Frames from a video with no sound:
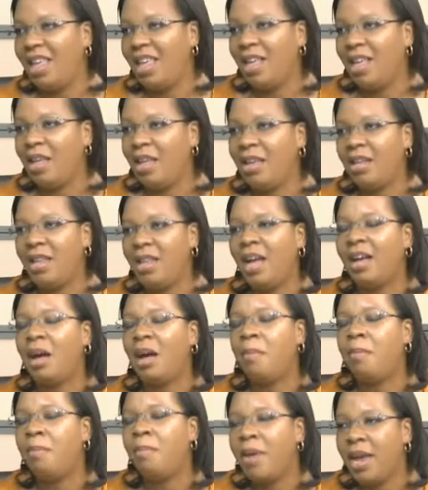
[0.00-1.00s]
in their
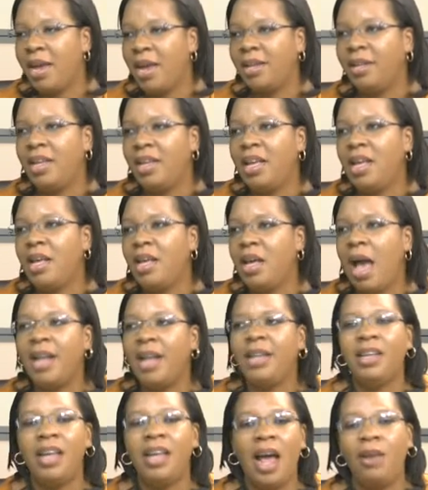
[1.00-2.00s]
campaign.
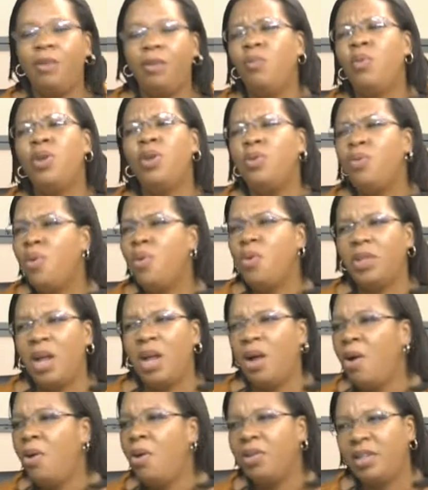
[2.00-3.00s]
And, and we know
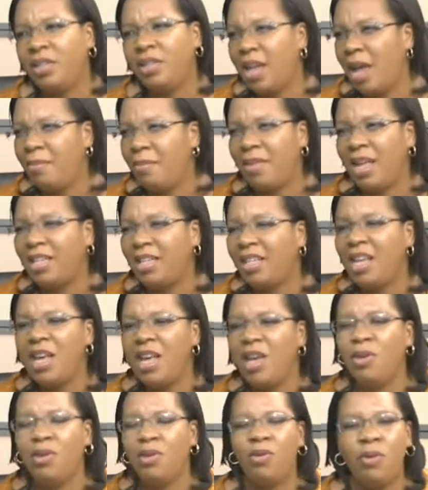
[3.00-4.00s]
that all the time that,
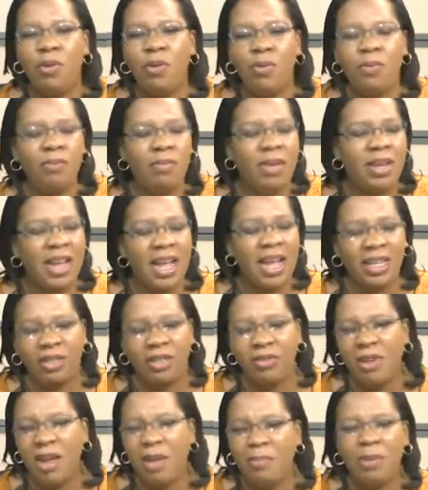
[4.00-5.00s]
you know, in
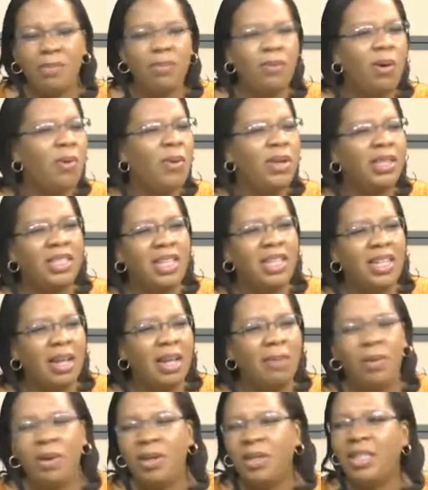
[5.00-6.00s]
Nigeria, people always think
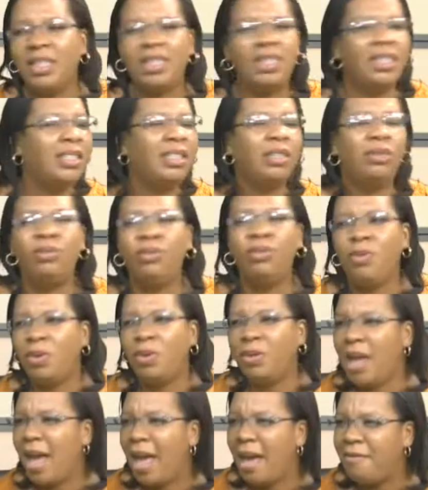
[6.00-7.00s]
that politics is a do or
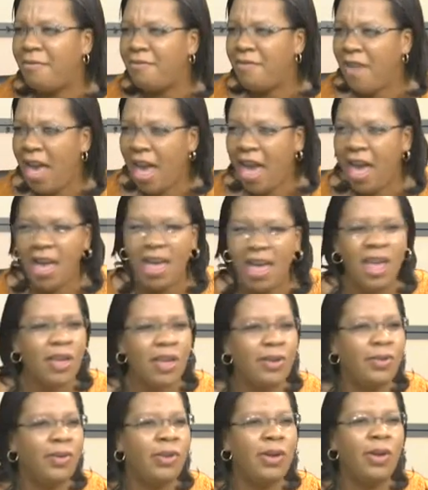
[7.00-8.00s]
die affair.
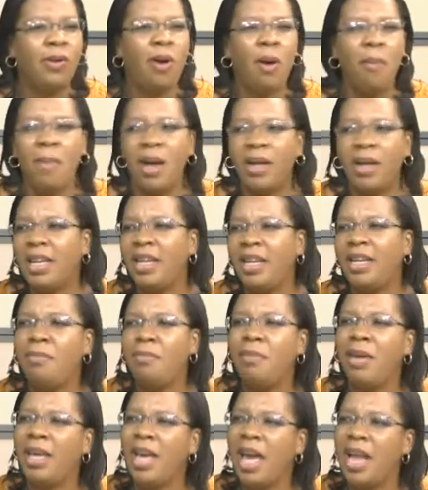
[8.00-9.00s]
You know, they come out and they
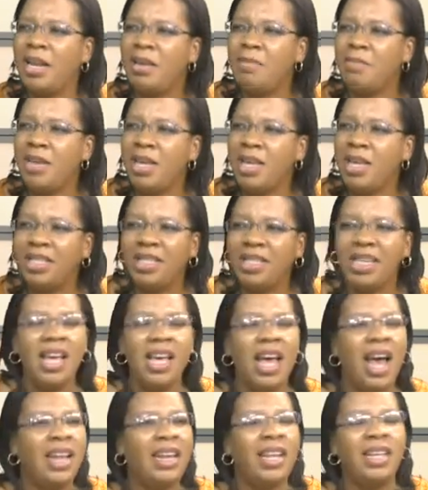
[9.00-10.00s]
make enemies
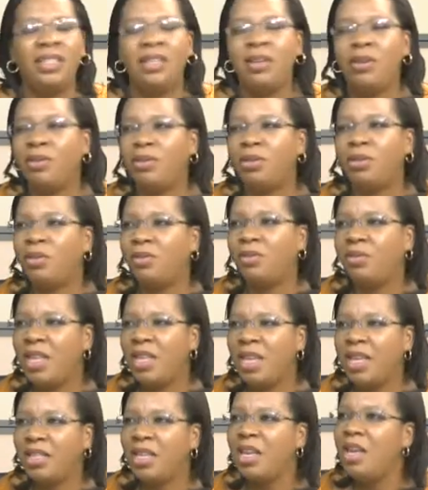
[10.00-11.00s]
and they say all sorts of
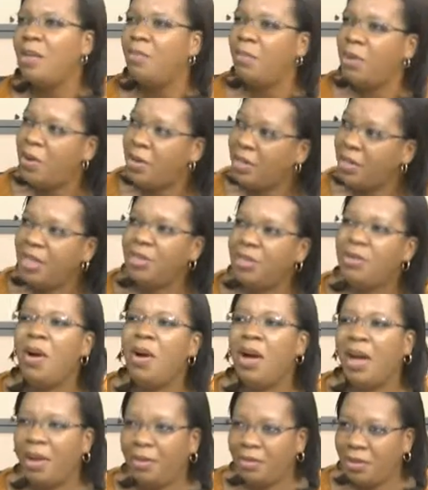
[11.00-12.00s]
things because there's no
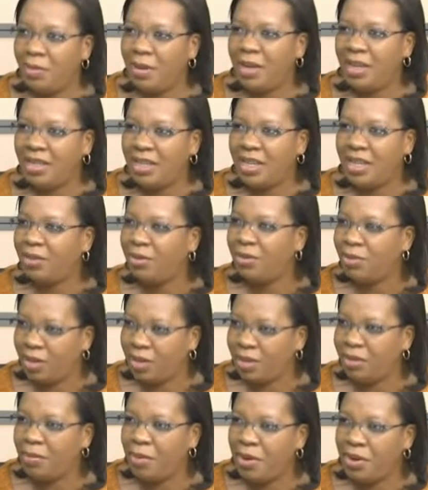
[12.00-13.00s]
accountability, there's no
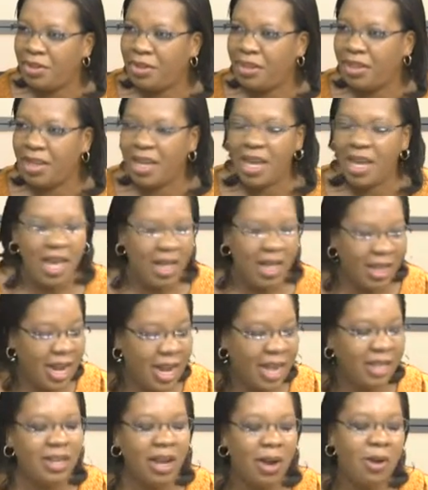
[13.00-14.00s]
transparency. The
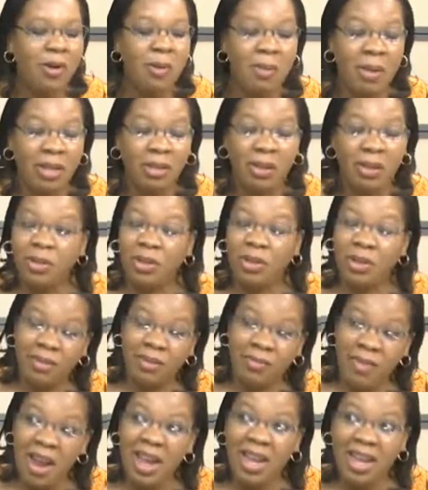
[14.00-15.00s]
National Human Rights Commission is
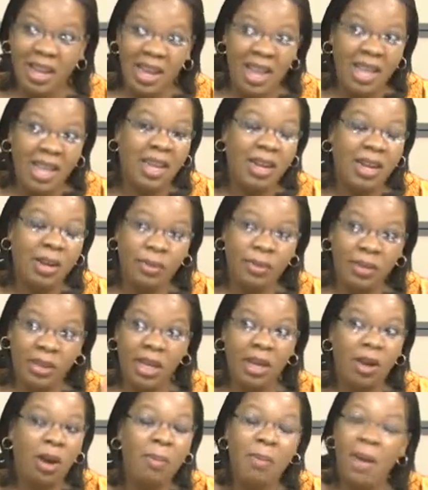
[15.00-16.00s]
very clear that they will
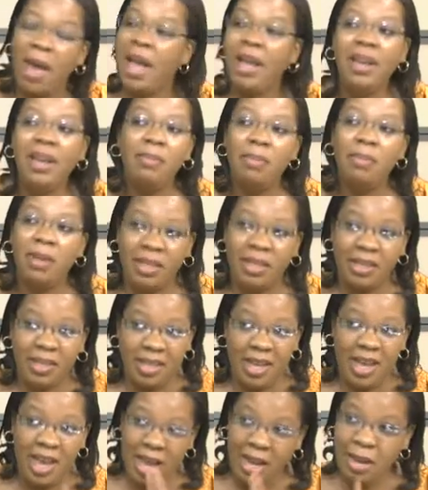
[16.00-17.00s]
take up anybody,
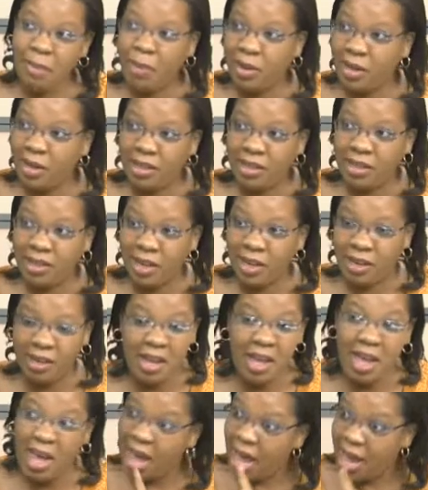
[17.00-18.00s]
any politician,
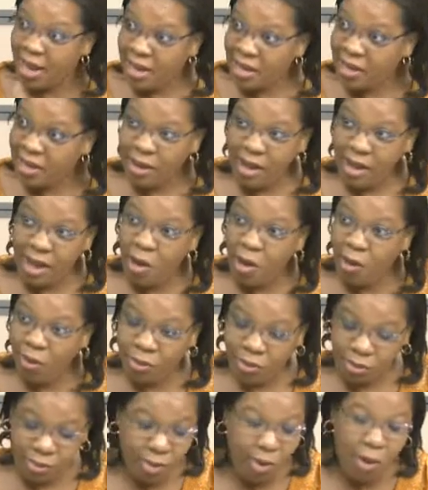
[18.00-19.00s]
any of
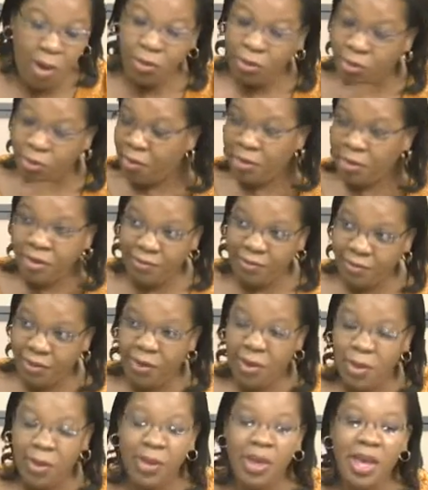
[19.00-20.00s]
authority
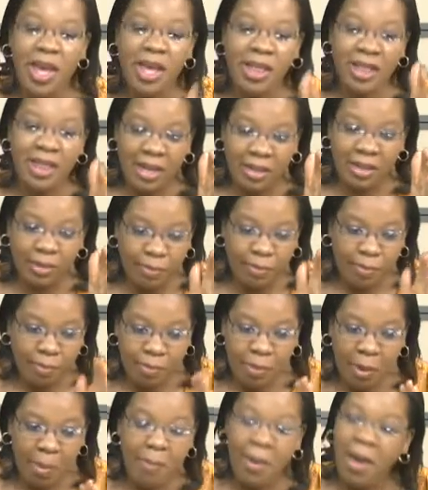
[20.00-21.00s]
figure that
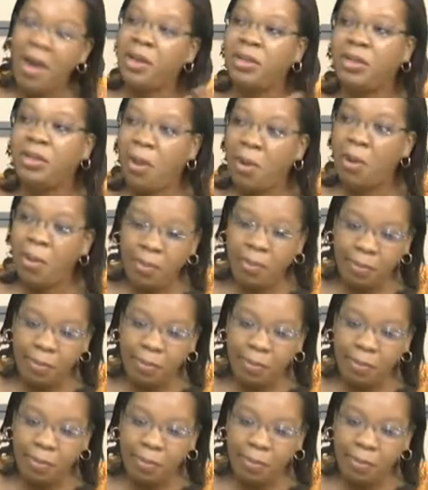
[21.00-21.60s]
propels or